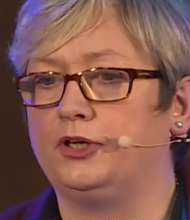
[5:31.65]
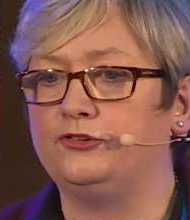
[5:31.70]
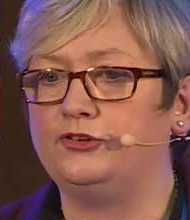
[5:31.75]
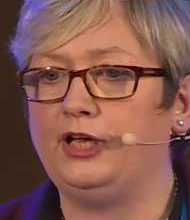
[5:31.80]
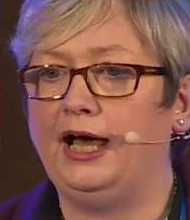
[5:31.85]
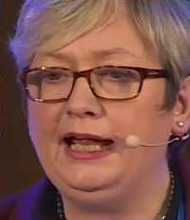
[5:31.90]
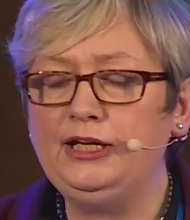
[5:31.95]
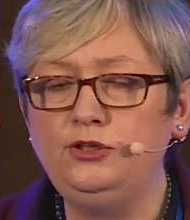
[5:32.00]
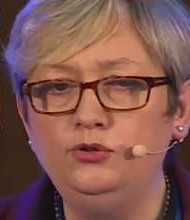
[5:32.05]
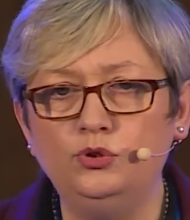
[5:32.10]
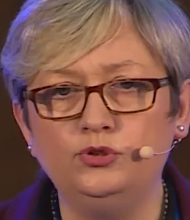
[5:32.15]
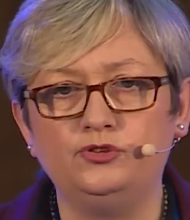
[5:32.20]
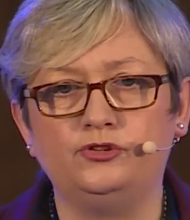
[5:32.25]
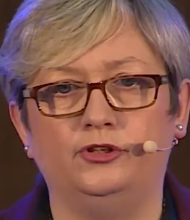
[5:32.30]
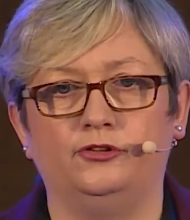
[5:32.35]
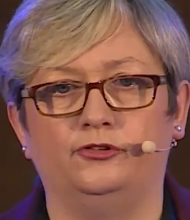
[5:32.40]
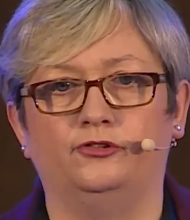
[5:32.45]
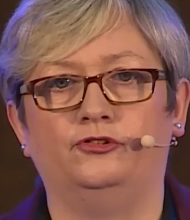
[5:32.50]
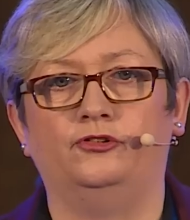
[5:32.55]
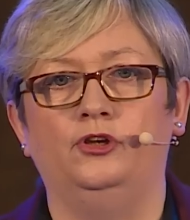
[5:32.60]
Because I
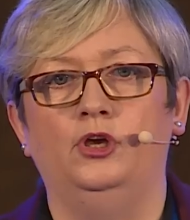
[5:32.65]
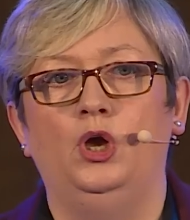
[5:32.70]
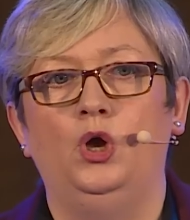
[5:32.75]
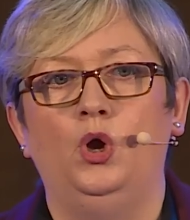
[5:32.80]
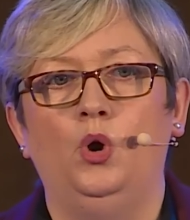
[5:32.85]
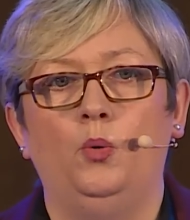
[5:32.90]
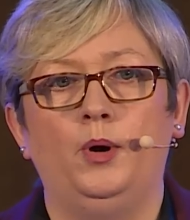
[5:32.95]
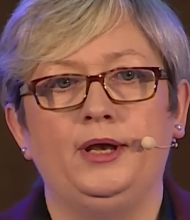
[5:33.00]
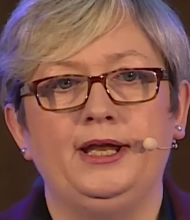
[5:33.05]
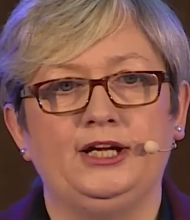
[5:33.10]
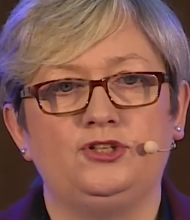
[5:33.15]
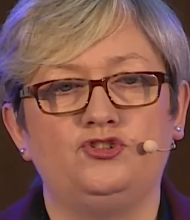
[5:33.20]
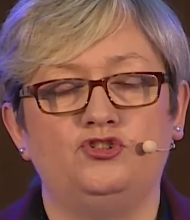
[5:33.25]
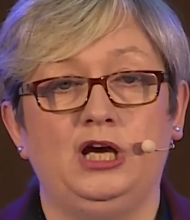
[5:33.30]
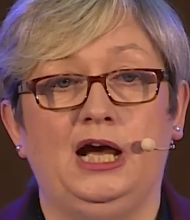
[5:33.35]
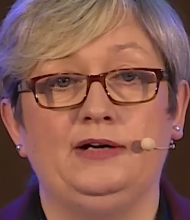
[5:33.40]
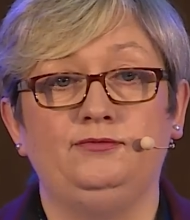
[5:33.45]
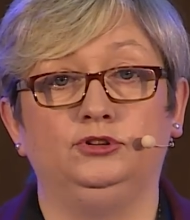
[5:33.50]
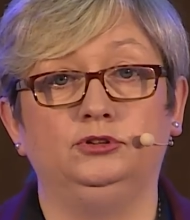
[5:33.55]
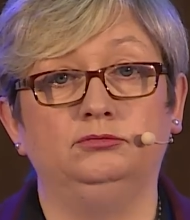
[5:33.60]
notice when I
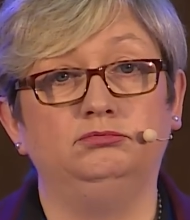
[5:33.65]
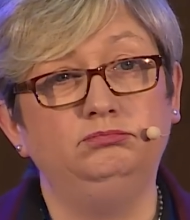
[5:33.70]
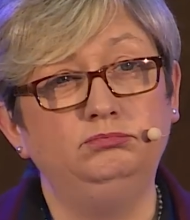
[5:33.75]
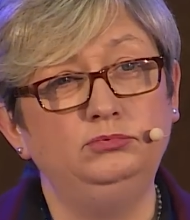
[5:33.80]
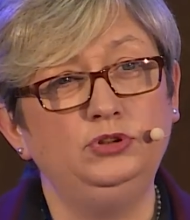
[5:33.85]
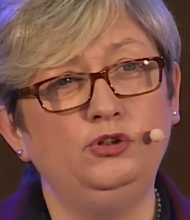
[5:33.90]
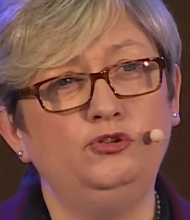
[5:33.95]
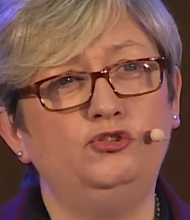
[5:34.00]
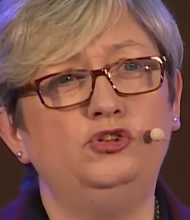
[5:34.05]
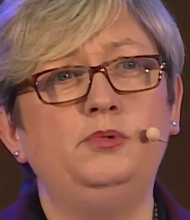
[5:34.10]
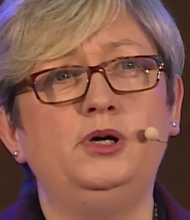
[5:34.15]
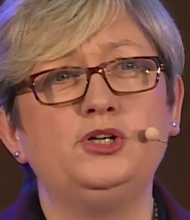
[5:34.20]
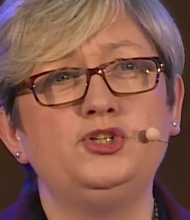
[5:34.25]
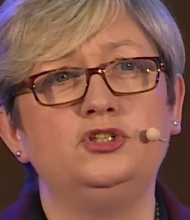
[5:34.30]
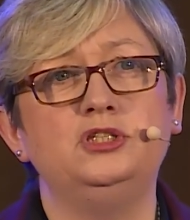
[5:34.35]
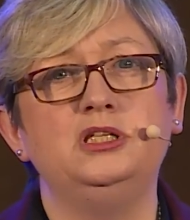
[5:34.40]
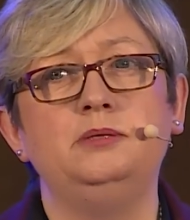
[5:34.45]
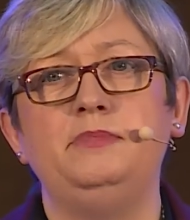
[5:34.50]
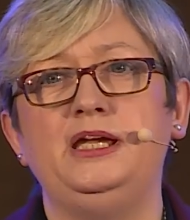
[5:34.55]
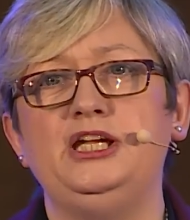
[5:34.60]
travel, not so
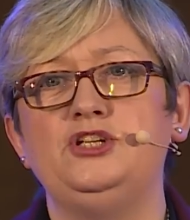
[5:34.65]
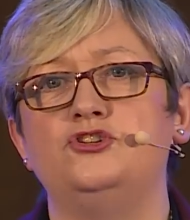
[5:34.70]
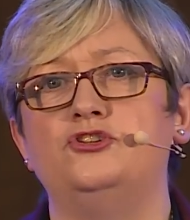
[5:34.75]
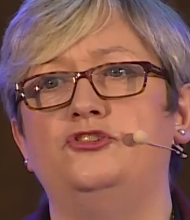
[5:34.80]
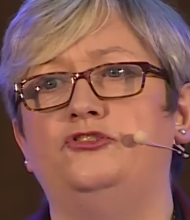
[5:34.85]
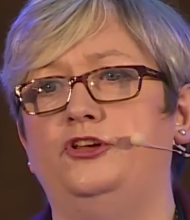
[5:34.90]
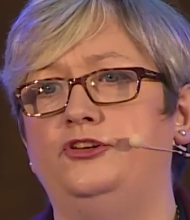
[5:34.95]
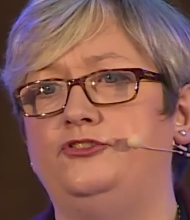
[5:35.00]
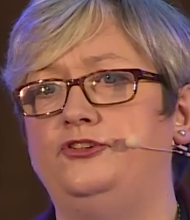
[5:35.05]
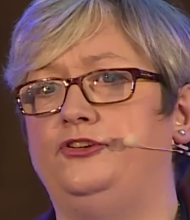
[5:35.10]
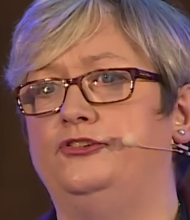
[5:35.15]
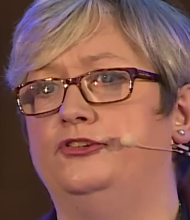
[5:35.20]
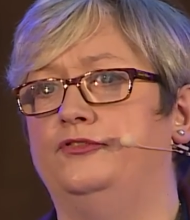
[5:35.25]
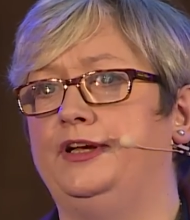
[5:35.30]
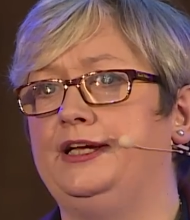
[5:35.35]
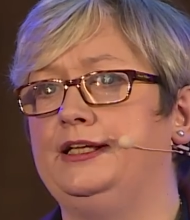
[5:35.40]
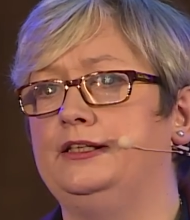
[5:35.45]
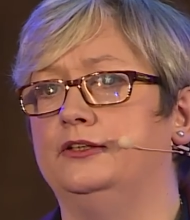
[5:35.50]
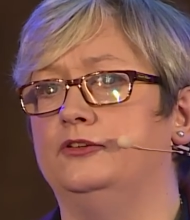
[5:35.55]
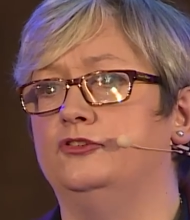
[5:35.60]
much in the major cities
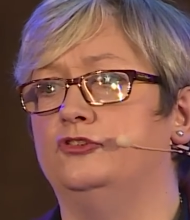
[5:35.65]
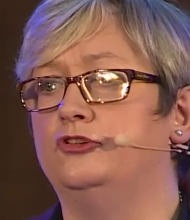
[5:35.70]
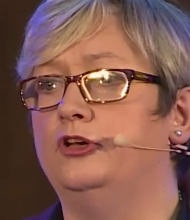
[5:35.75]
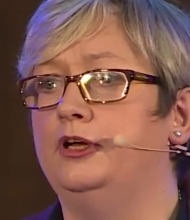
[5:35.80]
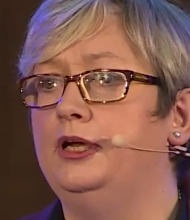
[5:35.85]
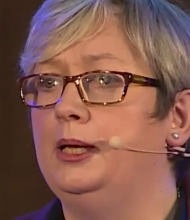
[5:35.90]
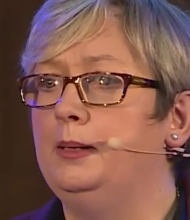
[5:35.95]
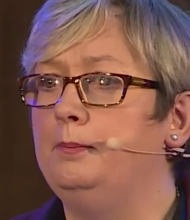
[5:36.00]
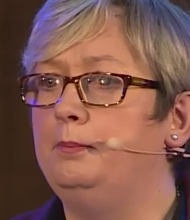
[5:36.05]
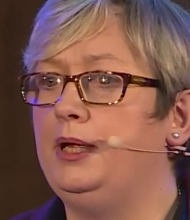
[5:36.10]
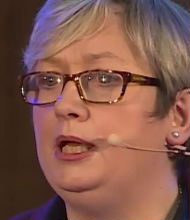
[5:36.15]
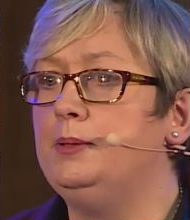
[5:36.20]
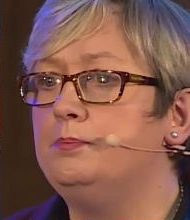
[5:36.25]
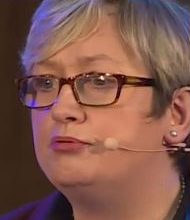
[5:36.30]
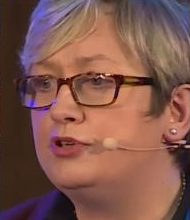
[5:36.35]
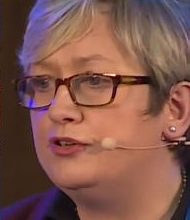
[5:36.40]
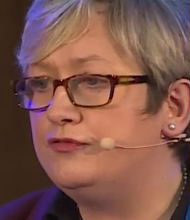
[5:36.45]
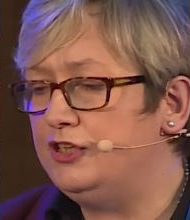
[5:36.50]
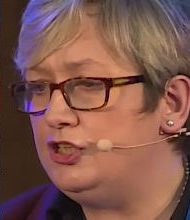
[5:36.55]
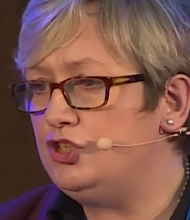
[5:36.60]
of England, but
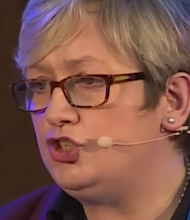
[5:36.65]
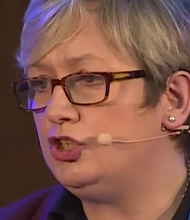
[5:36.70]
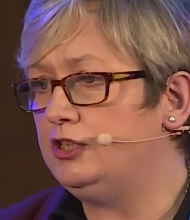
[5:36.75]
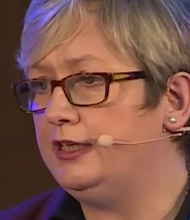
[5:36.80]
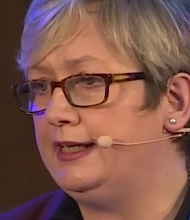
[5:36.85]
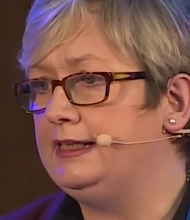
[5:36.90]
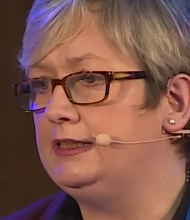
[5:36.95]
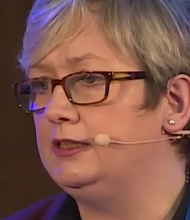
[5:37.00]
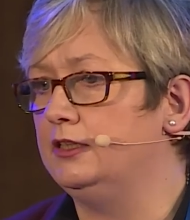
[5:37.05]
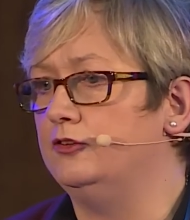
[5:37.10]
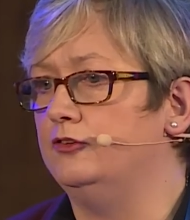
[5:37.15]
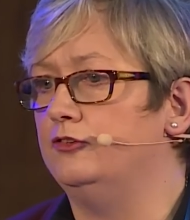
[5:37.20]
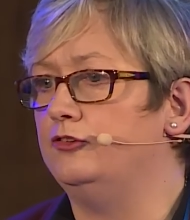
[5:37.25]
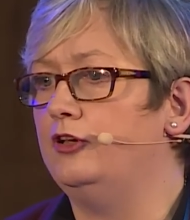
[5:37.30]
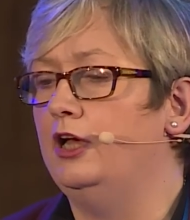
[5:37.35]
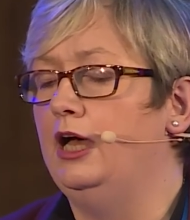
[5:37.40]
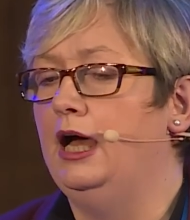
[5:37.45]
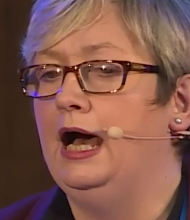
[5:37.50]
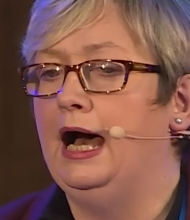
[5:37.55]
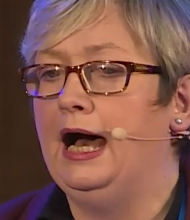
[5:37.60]
in provincial
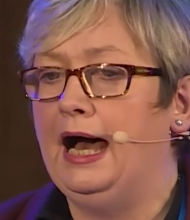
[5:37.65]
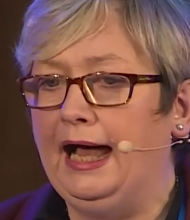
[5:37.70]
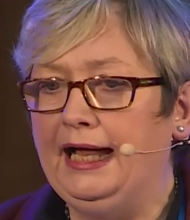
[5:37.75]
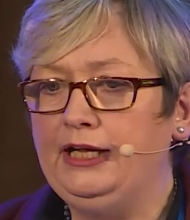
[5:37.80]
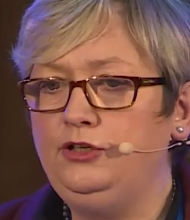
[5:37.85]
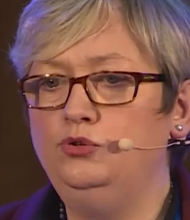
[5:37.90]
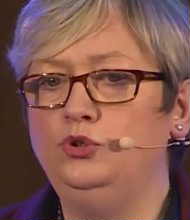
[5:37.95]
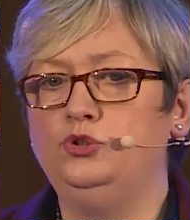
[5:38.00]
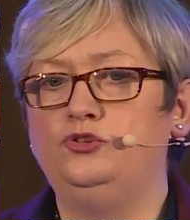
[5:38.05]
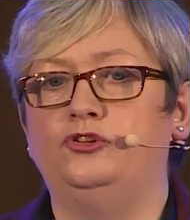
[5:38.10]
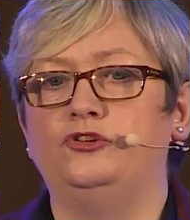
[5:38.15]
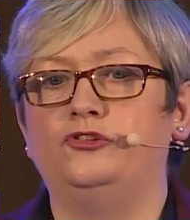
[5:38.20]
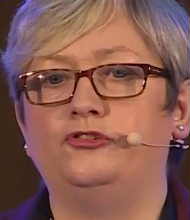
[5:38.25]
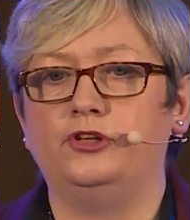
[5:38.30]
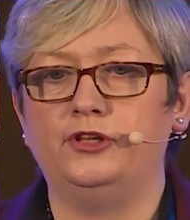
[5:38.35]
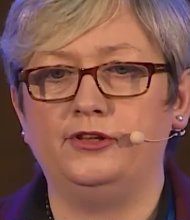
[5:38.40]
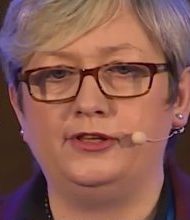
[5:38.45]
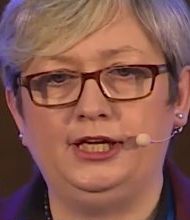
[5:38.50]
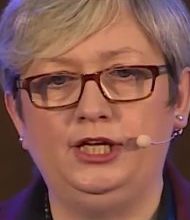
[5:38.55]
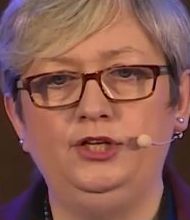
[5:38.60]
England, I
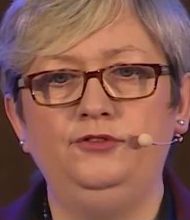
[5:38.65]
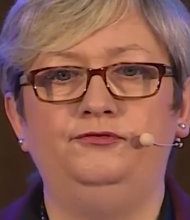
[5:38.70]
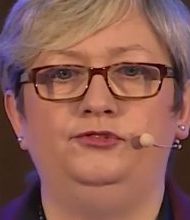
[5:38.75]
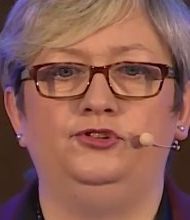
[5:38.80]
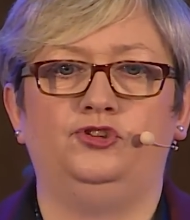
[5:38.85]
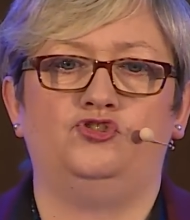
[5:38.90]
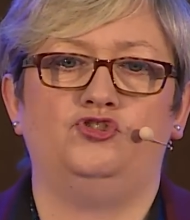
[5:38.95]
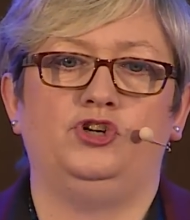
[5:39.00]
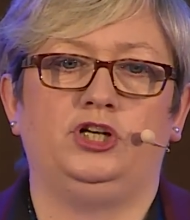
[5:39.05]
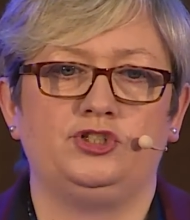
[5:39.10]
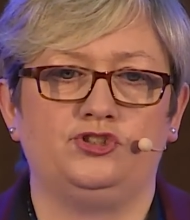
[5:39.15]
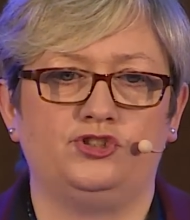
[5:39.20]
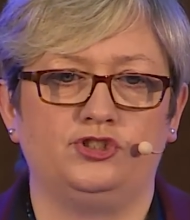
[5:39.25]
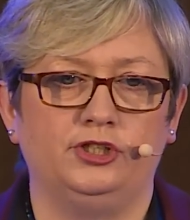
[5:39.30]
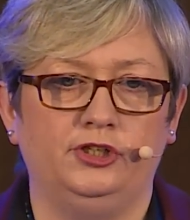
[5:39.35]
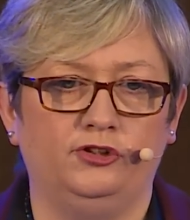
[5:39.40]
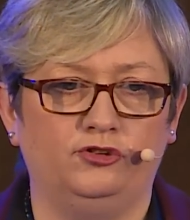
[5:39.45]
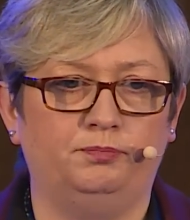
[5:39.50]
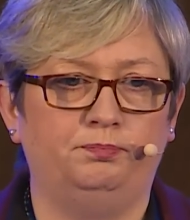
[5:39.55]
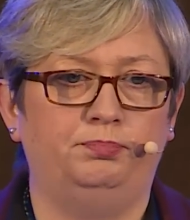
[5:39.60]
notice that the
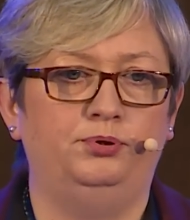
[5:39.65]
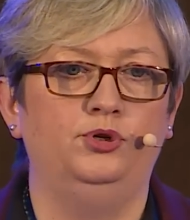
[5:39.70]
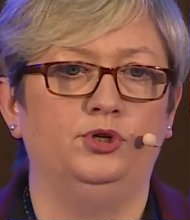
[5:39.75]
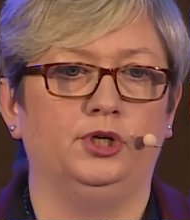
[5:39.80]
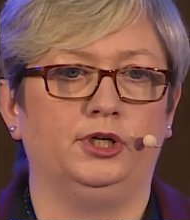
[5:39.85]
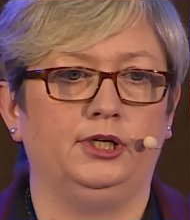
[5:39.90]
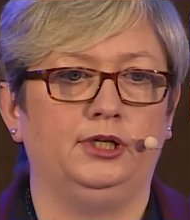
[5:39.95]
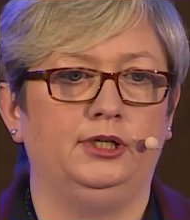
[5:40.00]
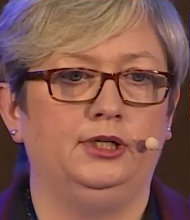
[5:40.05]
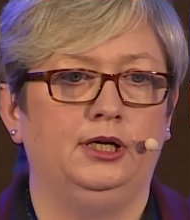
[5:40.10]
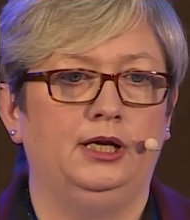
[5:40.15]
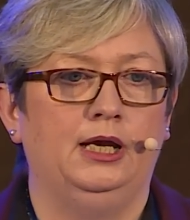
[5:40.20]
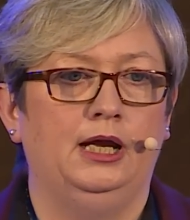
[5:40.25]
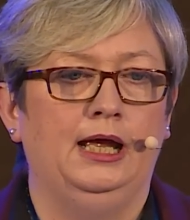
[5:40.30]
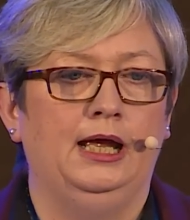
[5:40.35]
infrastructure is poor.